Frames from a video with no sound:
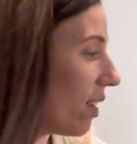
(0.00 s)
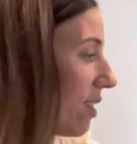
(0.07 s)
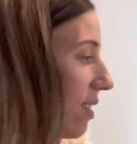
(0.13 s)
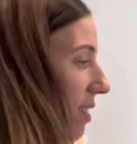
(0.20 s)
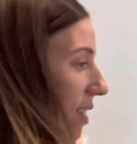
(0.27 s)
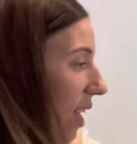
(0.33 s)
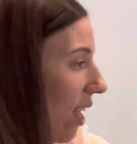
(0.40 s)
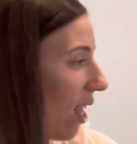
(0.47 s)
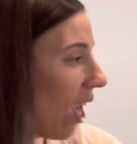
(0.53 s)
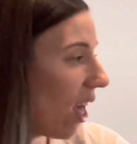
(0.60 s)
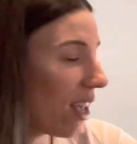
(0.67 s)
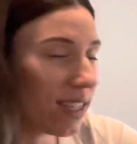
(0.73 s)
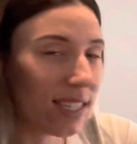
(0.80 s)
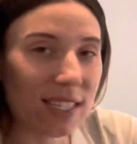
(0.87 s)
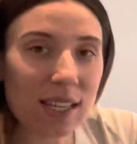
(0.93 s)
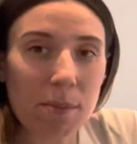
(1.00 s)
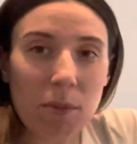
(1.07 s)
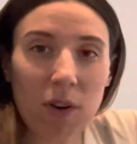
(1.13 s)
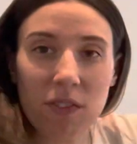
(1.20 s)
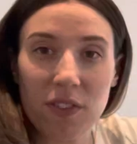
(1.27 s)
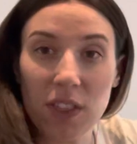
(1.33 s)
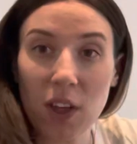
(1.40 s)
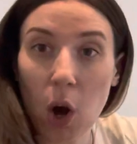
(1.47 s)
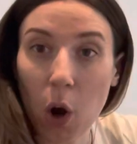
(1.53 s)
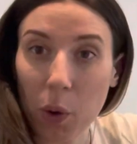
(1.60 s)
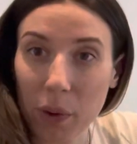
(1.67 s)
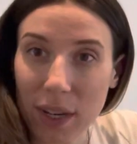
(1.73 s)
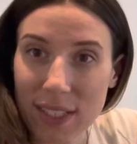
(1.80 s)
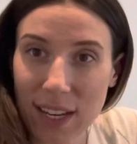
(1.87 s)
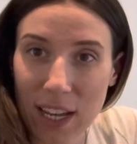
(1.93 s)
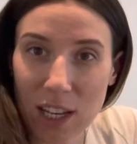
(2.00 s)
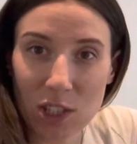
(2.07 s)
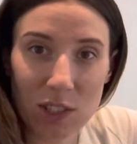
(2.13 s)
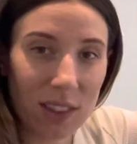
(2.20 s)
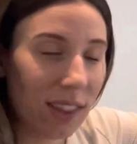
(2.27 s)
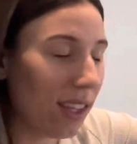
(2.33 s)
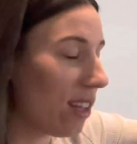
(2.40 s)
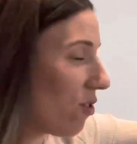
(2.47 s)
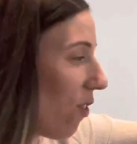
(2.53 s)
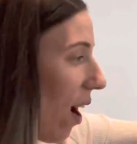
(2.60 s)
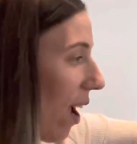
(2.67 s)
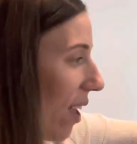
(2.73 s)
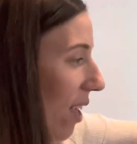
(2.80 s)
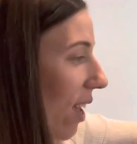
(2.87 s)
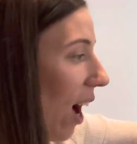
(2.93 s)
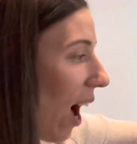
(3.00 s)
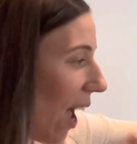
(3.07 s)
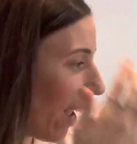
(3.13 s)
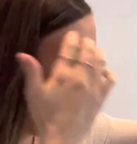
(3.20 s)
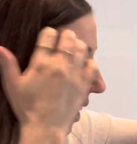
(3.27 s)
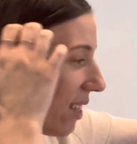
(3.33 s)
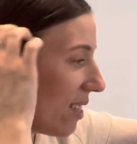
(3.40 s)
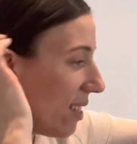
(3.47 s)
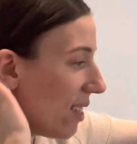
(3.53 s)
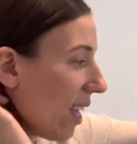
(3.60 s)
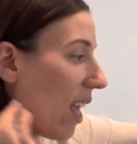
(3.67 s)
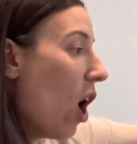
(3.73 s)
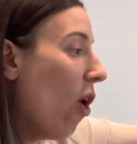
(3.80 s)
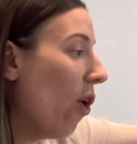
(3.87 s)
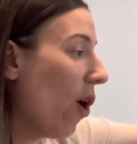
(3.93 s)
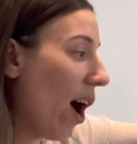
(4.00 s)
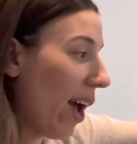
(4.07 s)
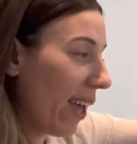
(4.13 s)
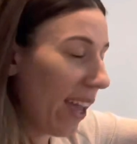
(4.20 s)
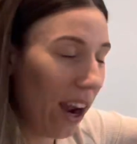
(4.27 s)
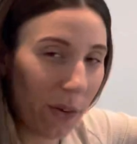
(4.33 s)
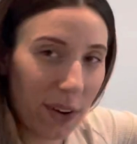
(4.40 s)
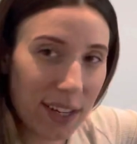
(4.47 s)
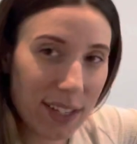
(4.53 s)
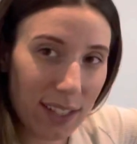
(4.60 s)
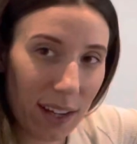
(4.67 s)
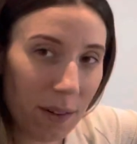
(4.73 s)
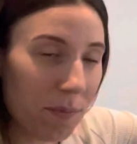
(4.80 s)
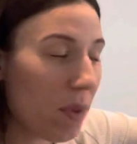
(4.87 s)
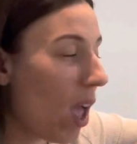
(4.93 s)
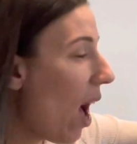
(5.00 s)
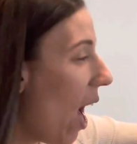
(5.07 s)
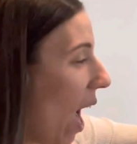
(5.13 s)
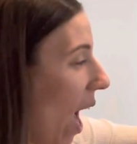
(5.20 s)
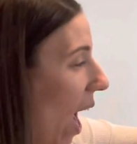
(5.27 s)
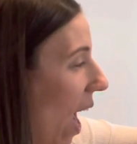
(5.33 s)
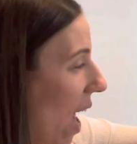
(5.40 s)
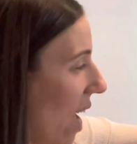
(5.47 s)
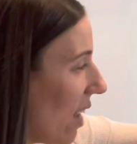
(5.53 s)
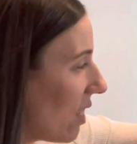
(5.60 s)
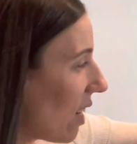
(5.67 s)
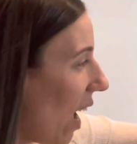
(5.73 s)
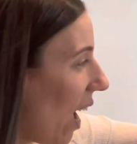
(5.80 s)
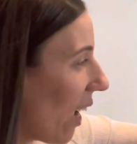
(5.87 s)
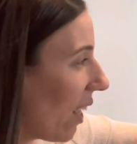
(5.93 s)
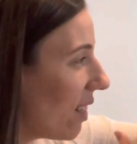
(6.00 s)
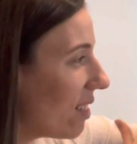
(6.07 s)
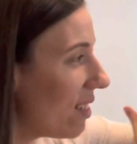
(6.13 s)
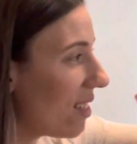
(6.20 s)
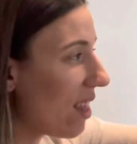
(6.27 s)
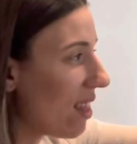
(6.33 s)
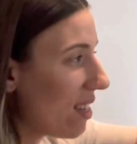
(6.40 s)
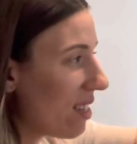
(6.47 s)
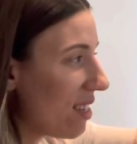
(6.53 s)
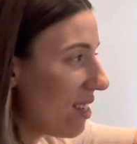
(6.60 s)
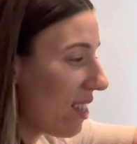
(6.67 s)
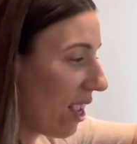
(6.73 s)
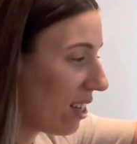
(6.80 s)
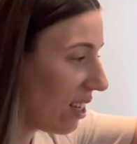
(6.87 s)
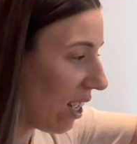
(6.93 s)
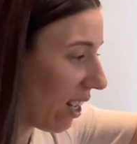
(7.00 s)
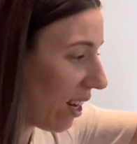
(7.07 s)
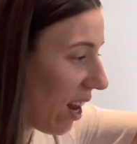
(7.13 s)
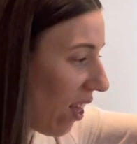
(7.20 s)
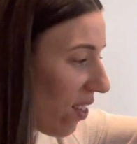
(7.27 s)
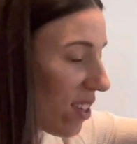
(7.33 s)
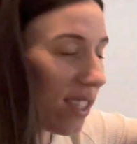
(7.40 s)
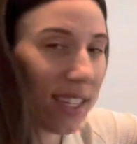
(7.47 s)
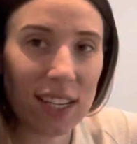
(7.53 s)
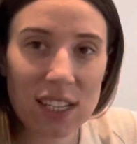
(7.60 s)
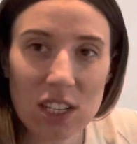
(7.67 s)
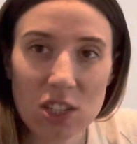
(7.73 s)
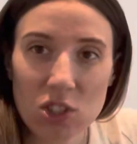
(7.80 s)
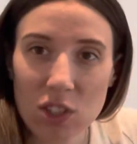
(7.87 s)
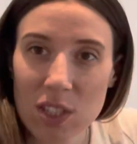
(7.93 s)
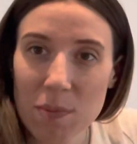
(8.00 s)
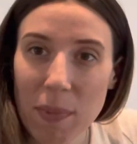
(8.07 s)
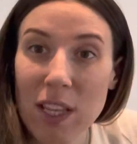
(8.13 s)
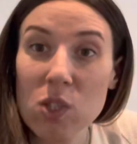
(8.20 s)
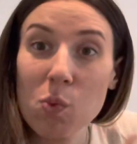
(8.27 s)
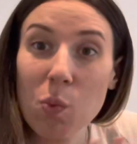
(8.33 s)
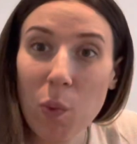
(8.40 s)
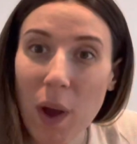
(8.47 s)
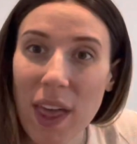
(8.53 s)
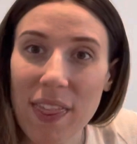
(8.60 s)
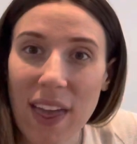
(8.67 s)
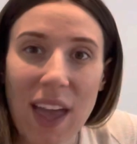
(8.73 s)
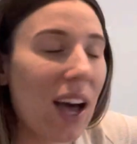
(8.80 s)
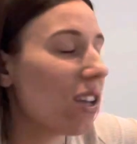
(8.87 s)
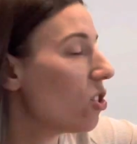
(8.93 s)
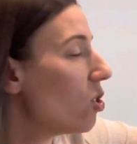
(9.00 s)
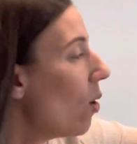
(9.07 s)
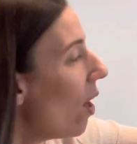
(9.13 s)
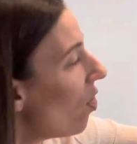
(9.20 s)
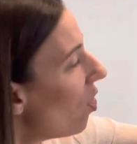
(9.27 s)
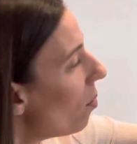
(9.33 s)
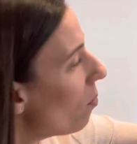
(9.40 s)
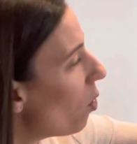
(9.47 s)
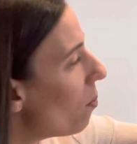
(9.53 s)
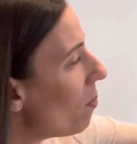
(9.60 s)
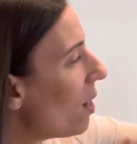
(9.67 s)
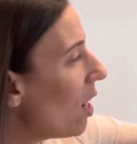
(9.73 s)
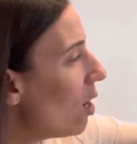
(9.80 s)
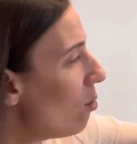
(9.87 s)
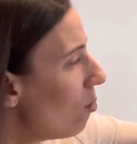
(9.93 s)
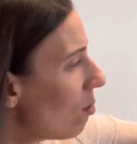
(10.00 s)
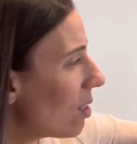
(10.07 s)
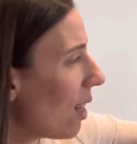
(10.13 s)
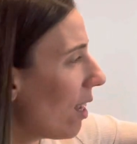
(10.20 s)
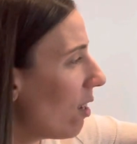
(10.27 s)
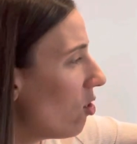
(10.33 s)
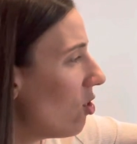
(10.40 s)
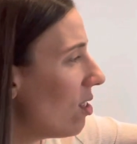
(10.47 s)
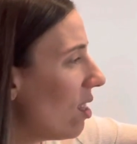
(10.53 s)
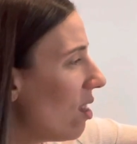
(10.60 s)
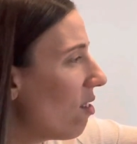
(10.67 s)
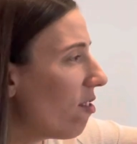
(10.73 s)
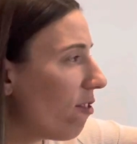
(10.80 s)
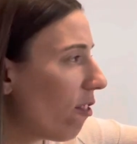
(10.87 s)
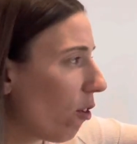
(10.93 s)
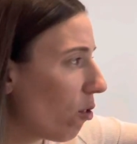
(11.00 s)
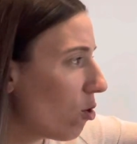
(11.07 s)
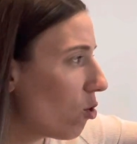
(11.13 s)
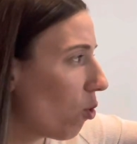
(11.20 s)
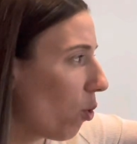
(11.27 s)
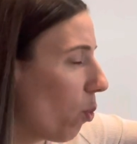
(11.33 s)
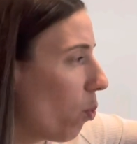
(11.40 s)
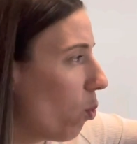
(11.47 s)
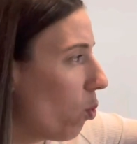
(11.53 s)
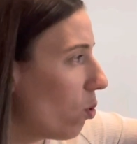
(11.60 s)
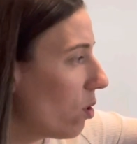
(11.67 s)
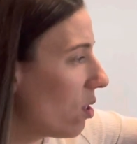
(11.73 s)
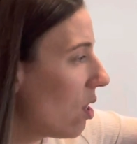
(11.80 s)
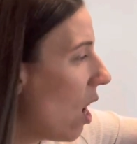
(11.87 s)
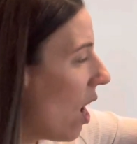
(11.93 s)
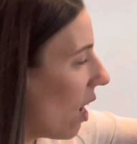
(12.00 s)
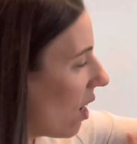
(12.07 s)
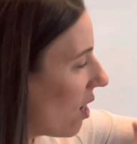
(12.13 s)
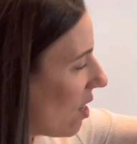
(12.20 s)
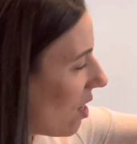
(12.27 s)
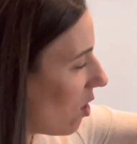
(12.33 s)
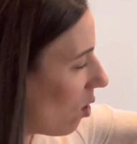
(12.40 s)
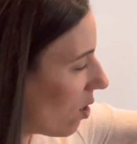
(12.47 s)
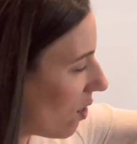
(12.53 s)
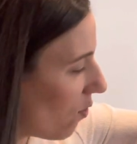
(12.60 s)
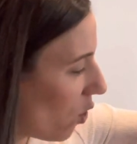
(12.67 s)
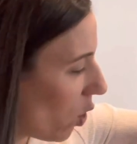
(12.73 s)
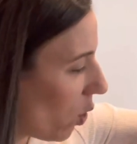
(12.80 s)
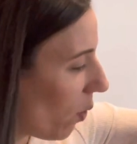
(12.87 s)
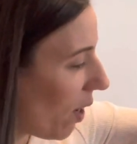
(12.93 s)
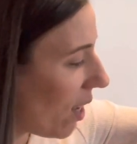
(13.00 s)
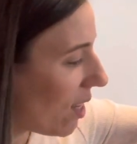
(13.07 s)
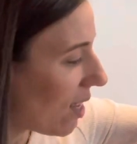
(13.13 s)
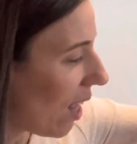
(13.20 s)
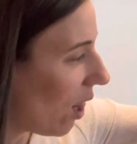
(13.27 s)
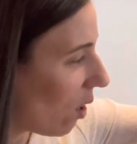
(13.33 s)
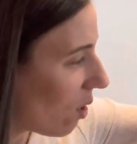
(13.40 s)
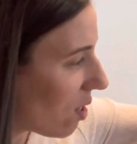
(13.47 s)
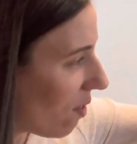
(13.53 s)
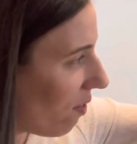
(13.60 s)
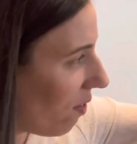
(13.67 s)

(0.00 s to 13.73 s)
see some of the orientation things right here. I can see a character and I can see the setting. Now the setting just means where they are. So at the moment it looks like she's in the forest or the woods because there's lots of trees and lots of